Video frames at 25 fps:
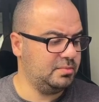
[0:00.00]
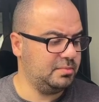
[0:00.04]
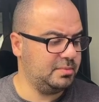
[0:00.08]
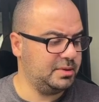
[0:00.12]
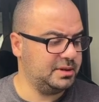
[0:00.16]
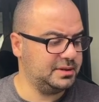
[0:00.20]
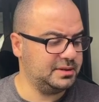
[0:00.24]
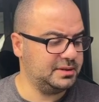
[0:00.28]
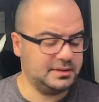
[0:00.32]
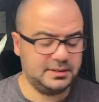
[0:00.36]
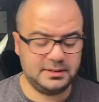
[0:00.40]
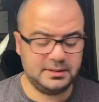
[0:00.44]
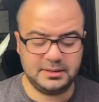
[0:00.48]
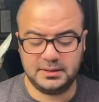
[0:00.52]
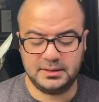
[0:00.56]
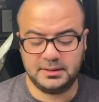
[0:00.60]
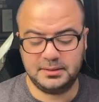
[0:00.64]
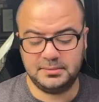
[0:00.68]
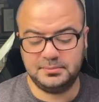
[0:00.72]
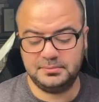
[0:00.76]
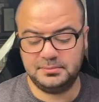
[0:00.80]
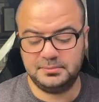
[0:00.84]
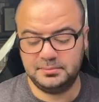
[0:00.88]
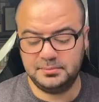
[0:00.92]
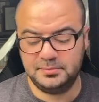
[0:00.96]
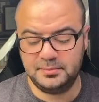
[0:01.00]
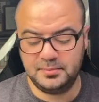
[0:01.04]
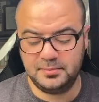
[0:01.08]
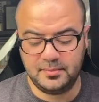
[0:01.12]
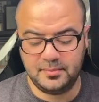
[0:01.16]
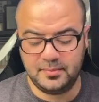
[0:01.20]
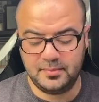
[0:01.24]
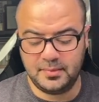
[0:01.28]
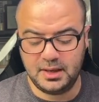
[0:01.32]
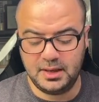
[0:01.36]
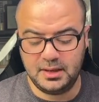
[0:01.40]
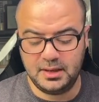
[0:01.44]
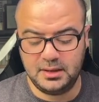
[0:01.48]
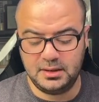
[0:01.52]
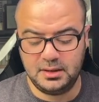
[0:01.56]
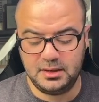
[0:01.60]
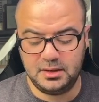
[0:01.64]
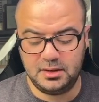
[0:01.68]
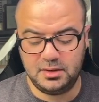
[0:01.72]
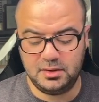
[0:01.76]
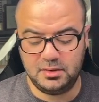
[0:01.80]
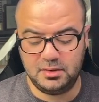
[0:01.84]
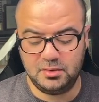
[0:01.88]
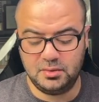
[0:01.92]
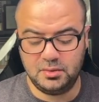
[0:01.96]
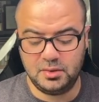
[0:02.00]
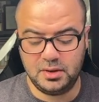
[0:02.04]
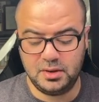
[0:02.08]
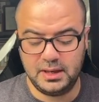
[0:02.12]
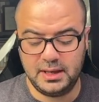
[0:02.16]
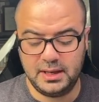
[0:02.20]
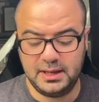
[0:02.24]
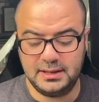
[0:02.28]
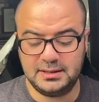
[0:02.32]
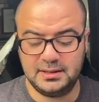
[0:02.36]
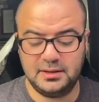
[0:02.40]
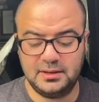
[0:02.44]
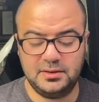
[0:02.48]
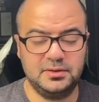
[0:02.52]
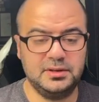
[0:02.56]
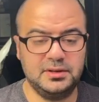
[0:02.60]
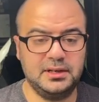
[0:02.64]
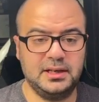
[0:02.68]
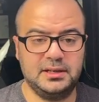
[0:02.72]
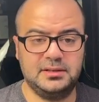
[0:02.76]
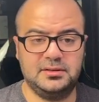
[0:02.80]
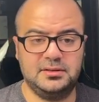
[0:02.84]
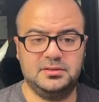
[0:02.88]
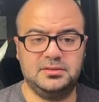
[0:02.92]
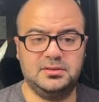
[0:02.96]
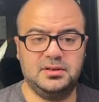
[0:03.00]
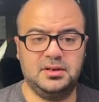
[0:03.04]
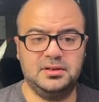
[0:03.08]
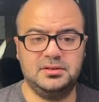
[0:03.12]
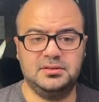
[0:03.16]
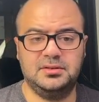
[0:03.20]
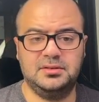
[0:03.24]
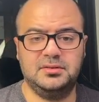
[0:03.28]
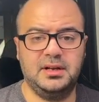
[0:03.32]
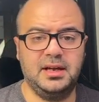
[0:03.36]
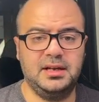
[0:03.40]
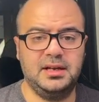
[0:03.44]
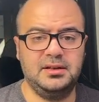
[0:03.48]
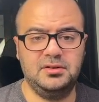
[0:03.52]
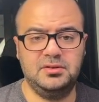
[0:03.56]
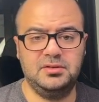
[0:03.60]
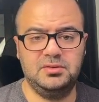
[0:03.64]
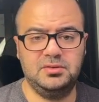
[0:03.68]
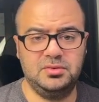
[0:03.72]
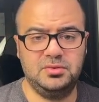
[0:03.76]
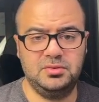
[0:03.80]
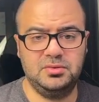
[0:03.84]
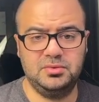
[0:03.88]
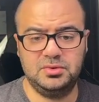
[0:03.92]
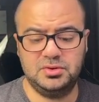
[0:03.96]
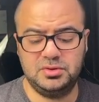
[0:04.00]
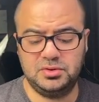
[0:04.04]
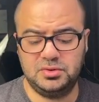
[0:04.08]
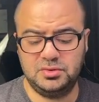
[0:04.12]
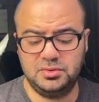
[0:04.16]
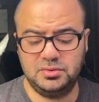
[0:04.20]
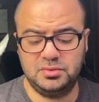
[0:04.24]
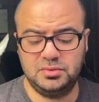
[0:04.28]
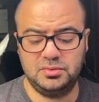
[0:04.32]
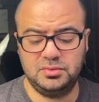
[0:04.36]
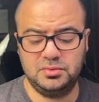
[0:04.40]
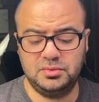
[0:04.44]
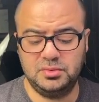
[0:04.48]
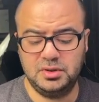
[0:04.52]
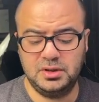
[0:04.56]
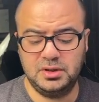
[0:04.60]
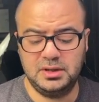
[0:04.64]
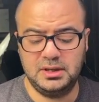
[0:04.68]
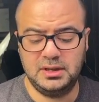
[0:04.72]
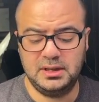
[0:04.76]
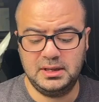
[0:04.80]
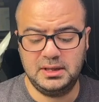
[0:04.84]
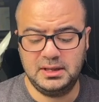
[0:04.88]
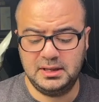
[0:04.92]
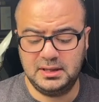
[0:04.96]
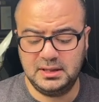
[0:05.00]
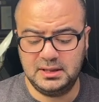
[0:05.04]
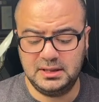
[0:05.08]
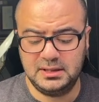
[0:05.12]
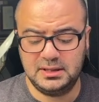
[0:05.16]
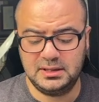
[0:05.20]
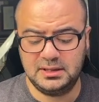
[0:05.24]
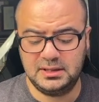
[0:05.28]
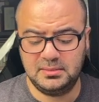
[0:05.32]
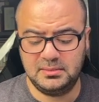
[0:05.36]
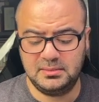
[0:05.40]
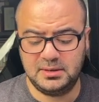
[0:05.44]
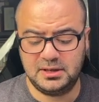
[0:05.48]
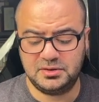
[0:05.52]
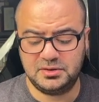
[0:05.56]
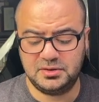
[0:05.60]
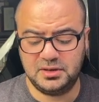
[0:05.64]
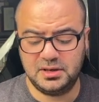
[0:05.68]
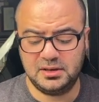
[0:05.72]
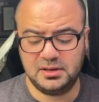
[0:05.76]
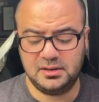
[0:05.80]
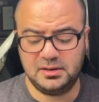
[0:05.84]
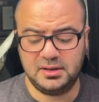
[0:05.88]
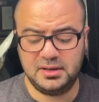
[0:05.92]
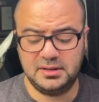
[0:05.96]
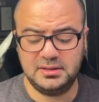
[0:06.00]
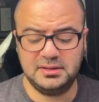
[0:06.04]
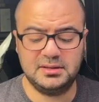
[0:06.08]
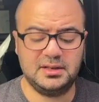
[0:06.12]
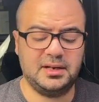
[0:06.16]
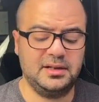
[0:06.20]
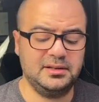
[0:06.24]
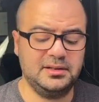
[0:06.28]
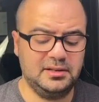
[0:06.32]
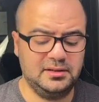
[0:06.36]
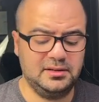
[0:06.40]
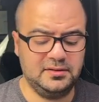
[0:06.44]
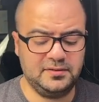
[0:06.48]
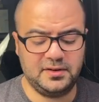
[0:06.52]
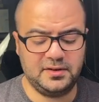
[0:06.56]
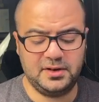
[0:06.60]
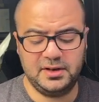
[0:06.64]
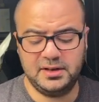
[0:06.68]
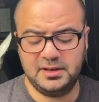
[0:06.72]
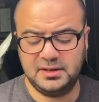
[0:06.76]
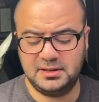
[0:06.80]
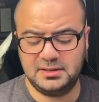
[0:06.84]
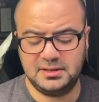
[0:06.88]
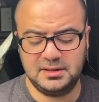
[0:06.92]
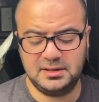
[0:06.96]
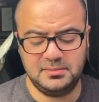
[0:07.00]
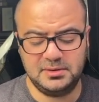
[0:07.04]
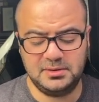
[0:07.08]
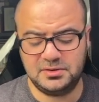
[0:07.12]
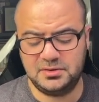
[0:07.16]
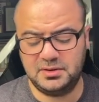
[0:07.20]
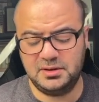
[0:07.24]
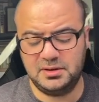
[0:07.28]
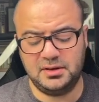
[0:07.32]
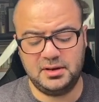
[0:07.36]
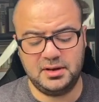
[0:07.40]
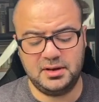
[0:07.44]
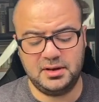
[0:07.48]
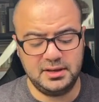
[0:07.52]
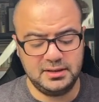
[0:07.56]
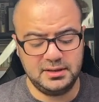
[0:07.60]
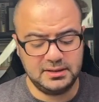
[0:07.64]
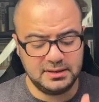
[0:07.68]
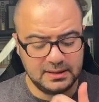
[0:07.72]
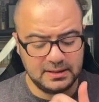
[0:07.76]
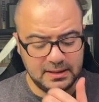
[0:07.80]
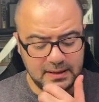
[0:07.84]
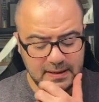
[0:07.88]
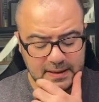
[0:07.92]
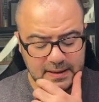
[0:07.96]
but you know, it's a good exercise to get you used to these symmetrical lines, identifying the symmetry lines,